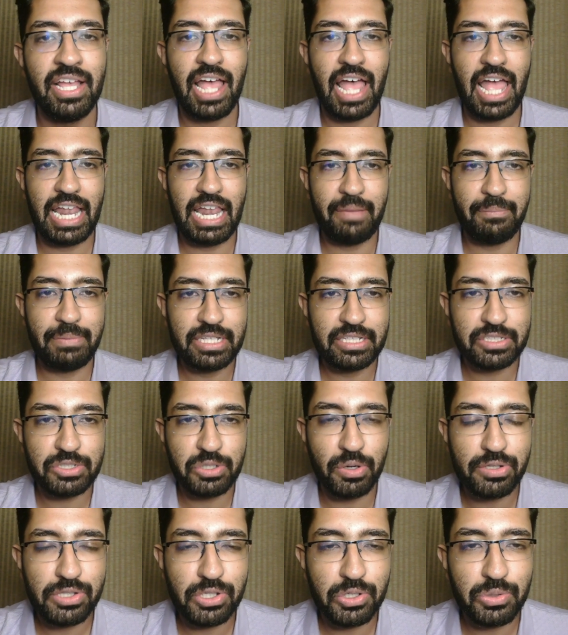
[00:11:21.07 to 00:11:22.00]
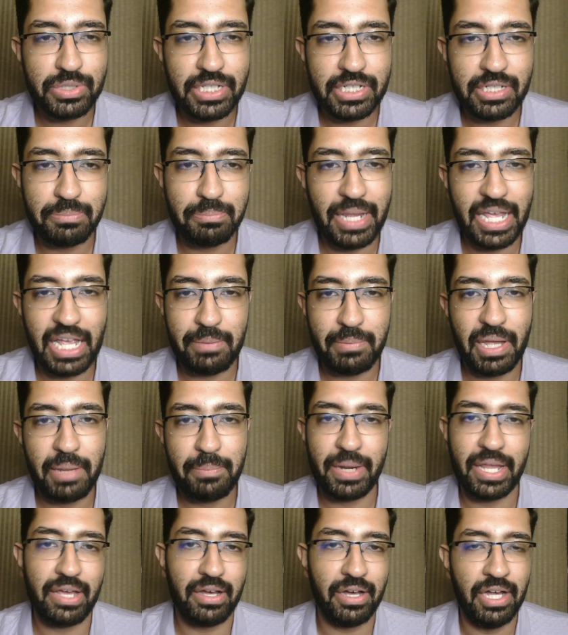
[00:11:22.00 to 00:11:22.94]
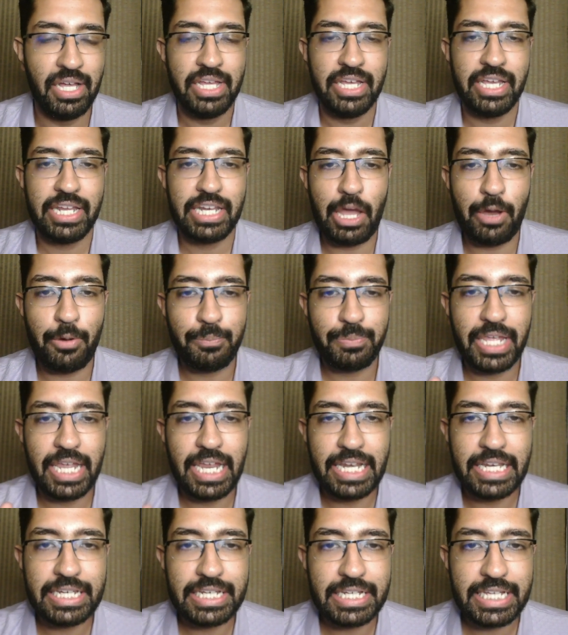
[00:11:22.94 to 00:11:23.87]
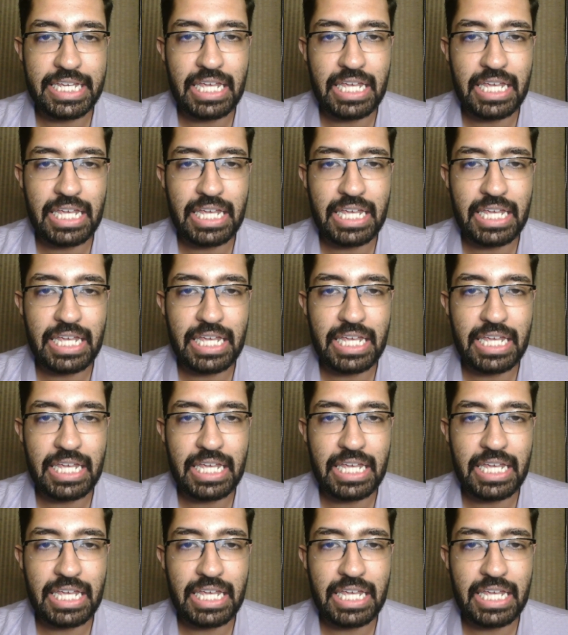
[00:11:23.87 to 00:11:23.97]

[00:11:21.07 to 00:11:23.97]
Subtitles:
Let me just go through it player by player. Now in